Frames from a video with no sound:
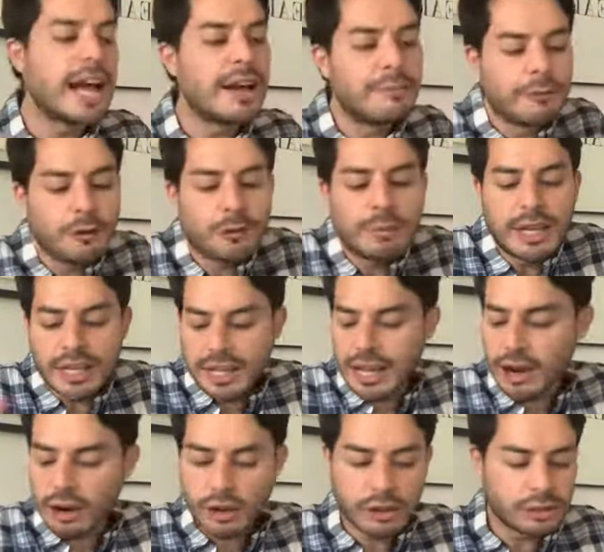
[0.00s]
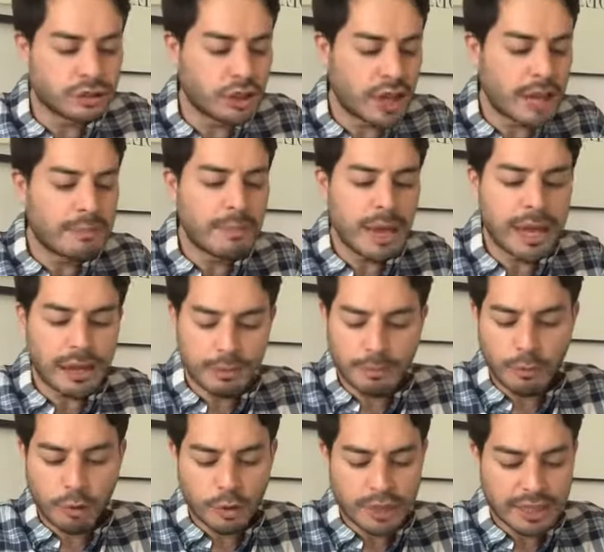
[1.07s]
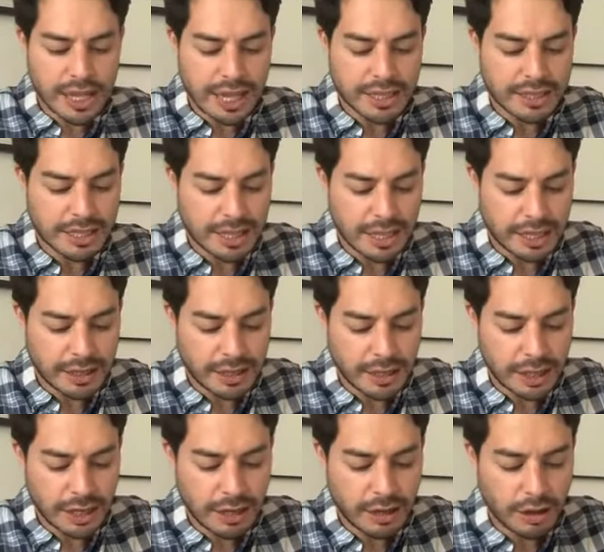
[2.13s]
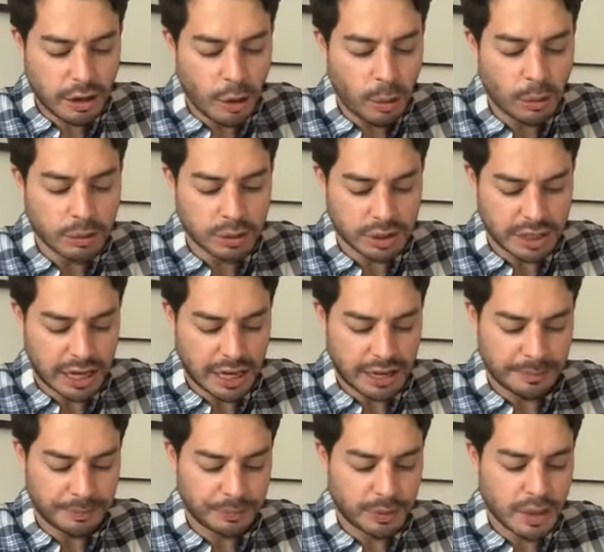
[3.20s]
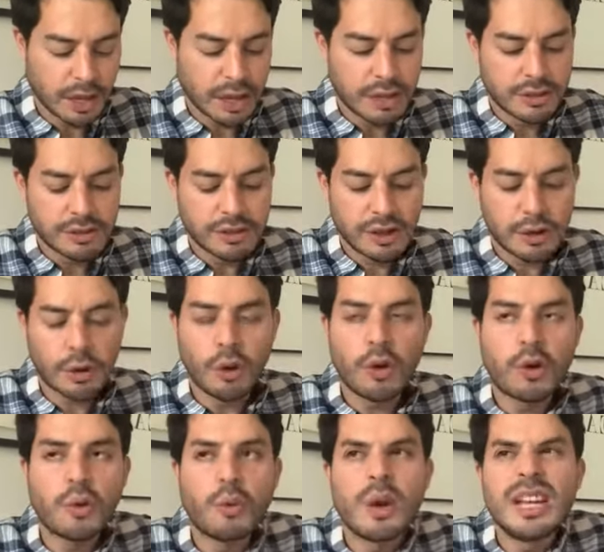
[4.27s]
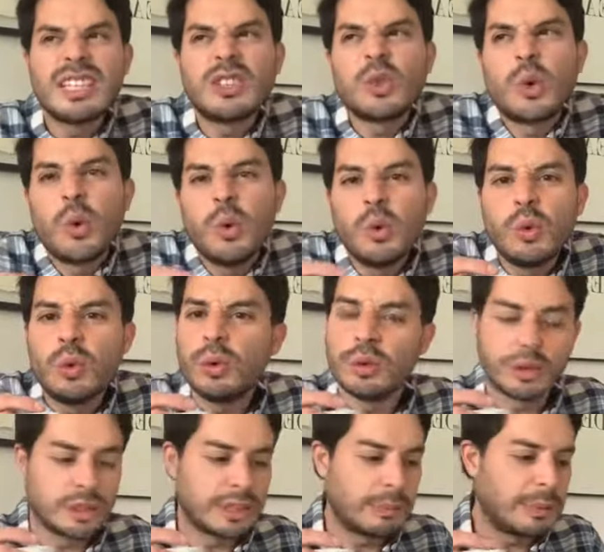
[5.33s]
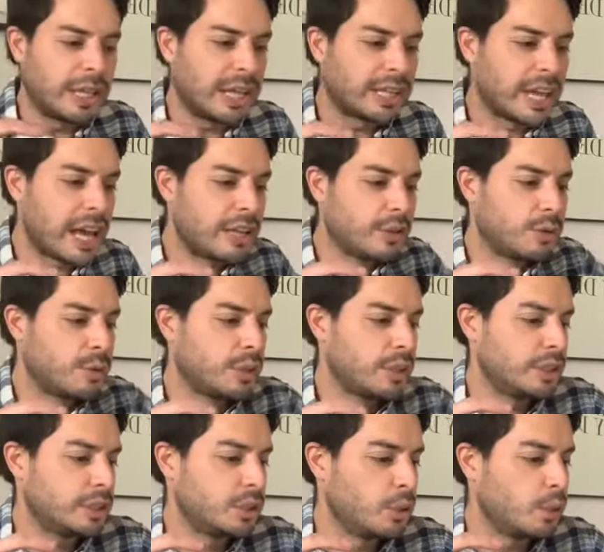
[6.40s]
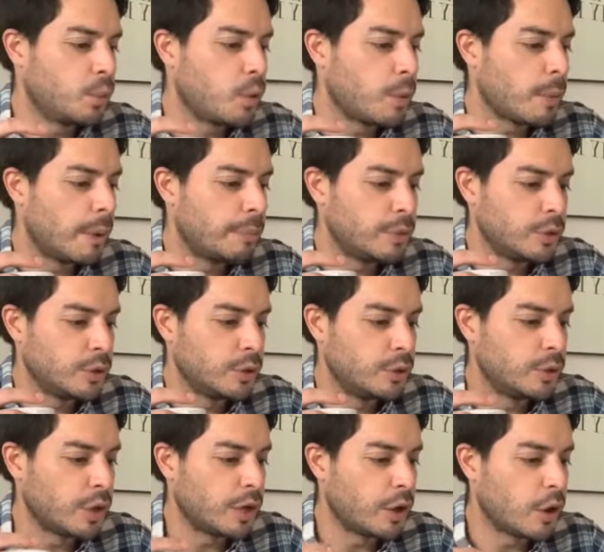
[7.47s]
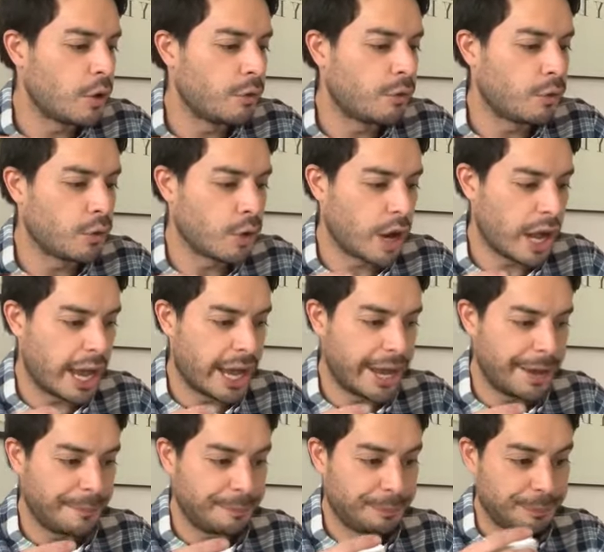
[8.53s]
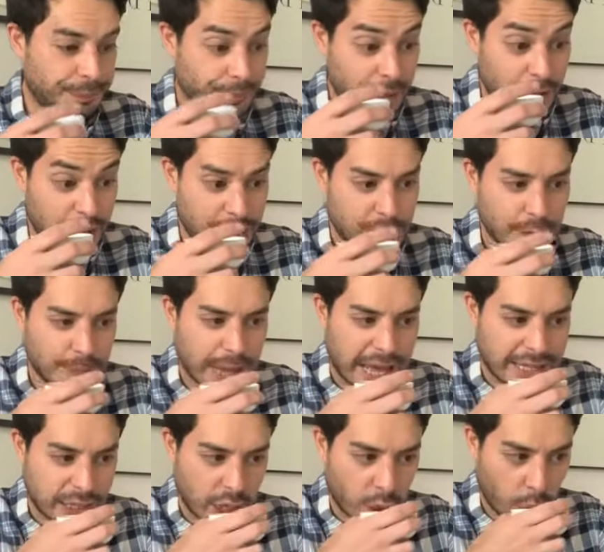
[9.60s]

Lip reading: For me, they make more sense in colder time. So, or when it's cool or something like that, you want to warm up, you can go for some black tea.